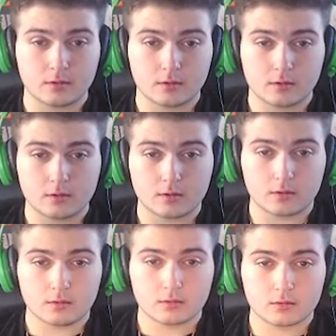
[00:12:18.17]

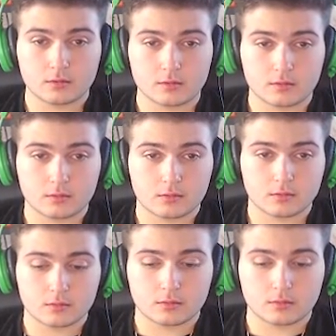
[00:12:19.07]

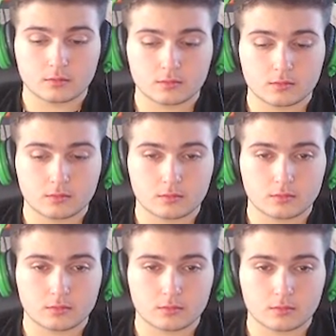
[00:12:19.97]

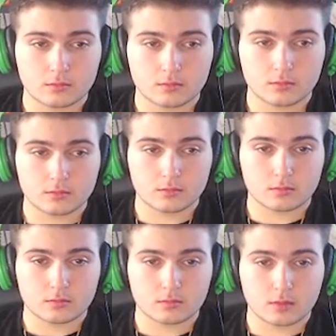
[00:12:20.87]

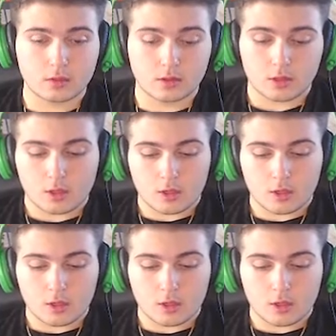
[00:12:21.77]
(no one is talking)